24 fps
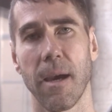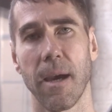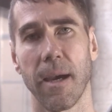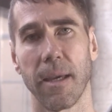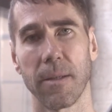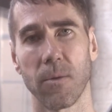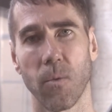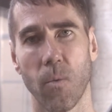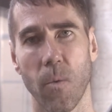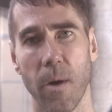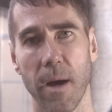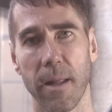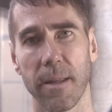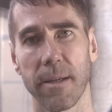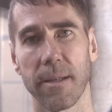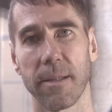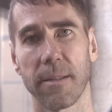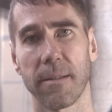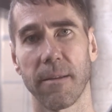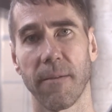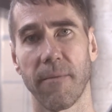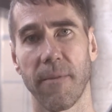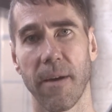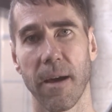as well
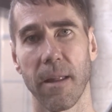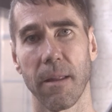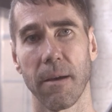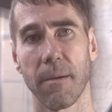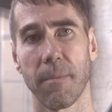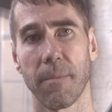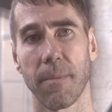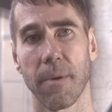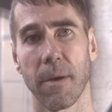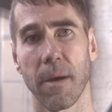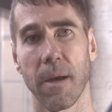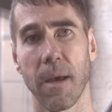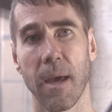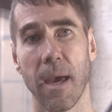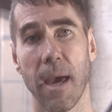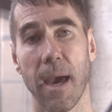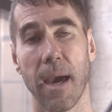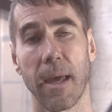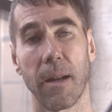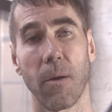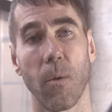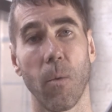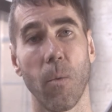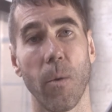as develop
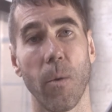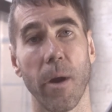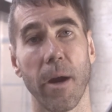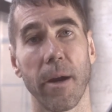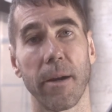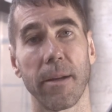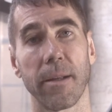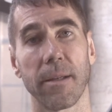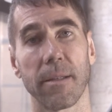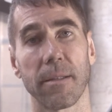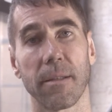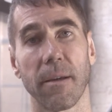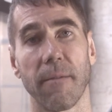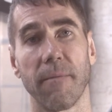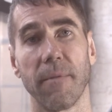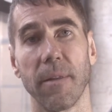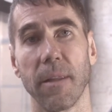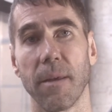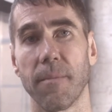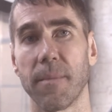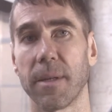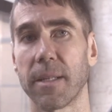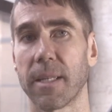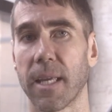an awareness of
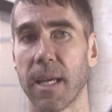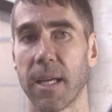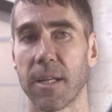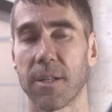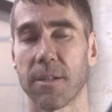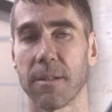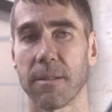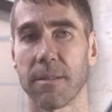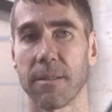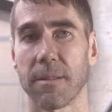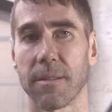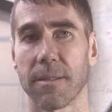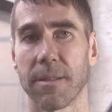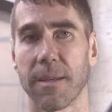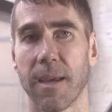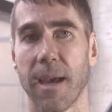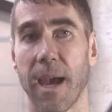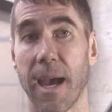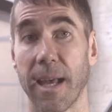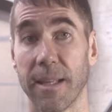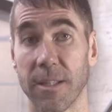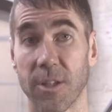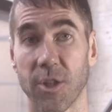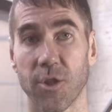limitations
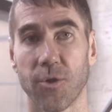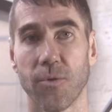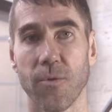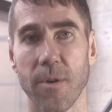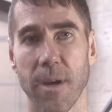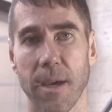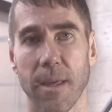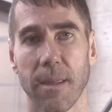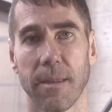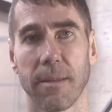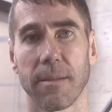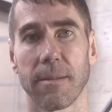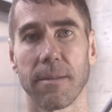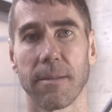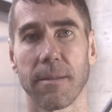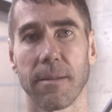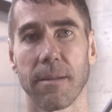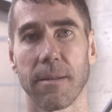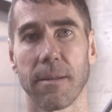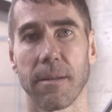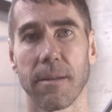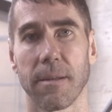and strengths.